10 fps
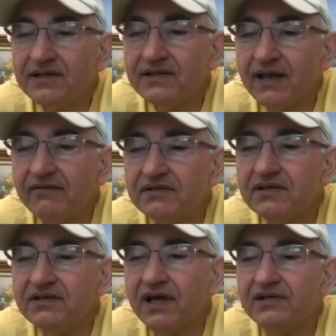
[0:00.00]
ever
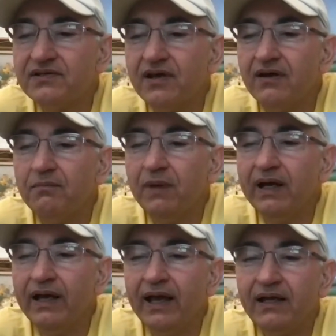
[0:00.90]
since I saw my
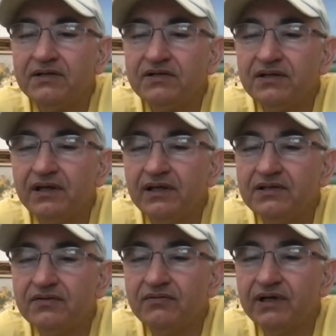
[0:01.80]
ex,
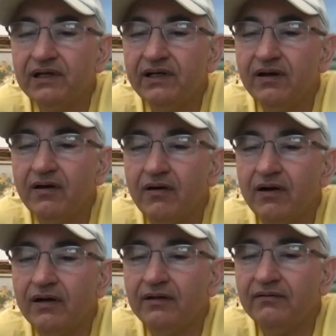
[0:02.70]
it's really
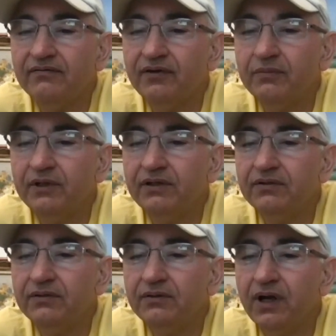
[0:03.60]
hard for me
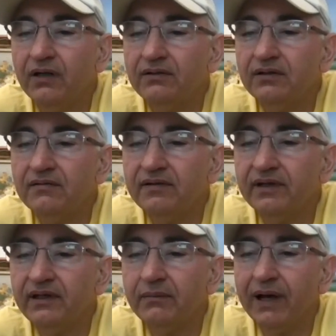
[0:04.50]
to not
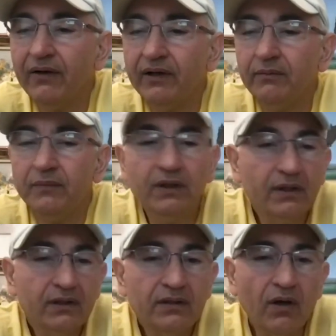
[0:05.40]
think about him.
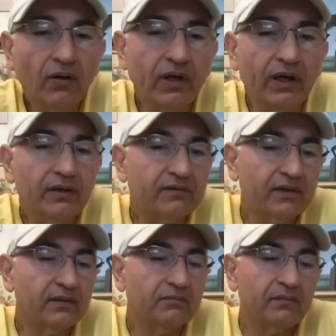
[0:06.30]
Okay,
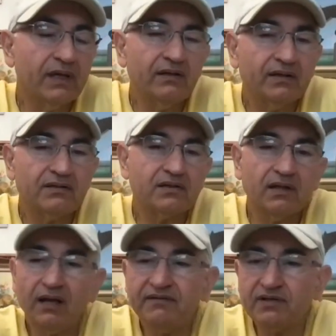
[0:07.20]
many things in
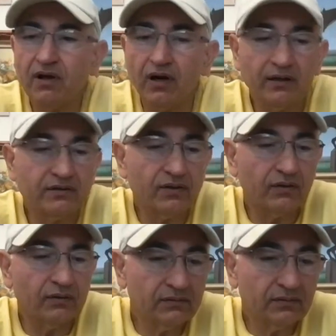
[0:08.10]
life is hard, so
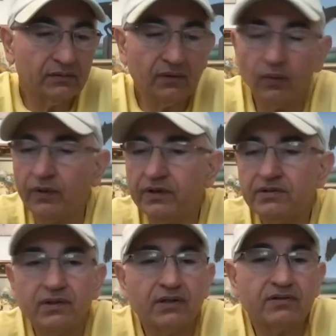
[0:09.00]
no worries,
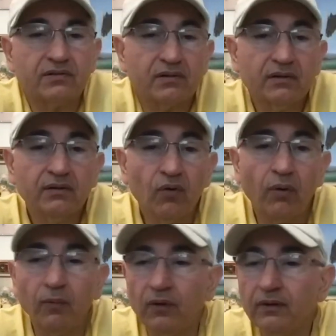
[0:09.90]
that's
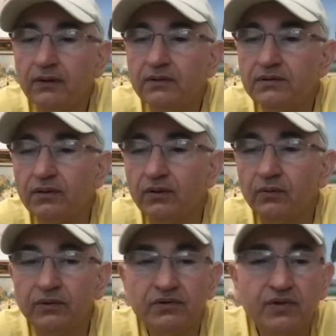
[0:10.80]
normal. So
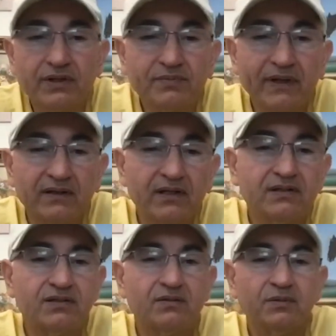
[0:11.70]
did you expect
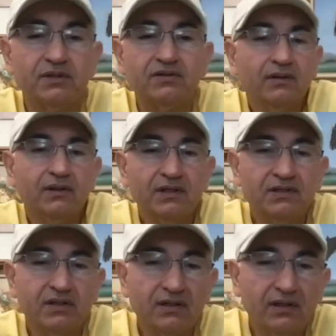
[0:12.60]
things to be
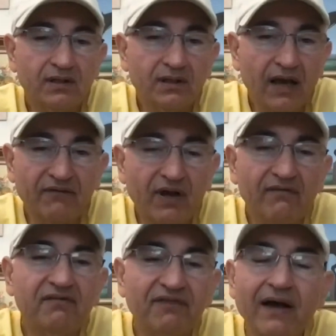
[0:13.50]
easy? Have you
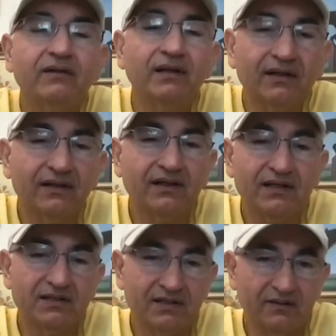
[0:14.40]
ever found anything
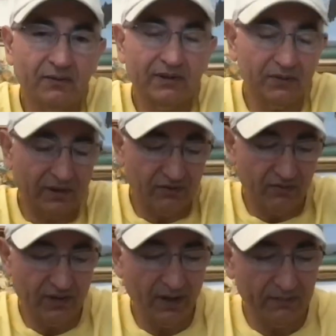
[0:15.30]
easy when you were
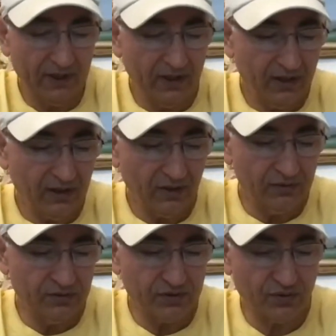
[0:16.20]
growing up, going
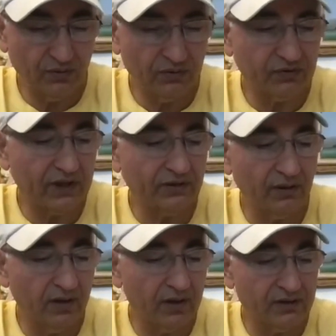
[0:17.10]
to school, trying to
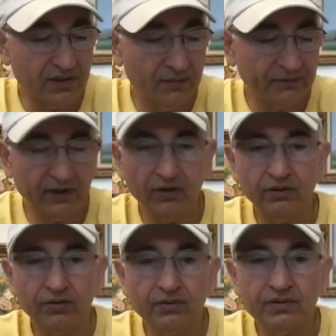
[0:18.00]
learn something or
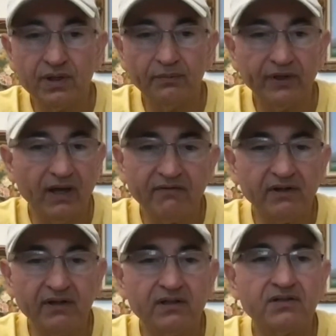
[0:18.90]
doing something?
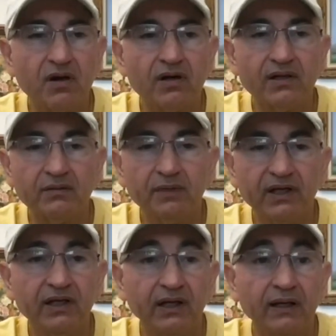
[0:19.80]
Everything is hard at the
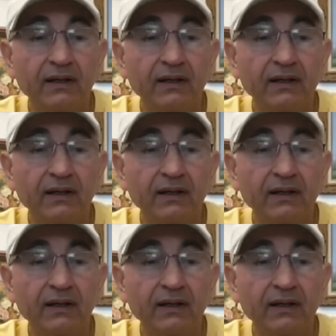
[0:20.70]
beginning.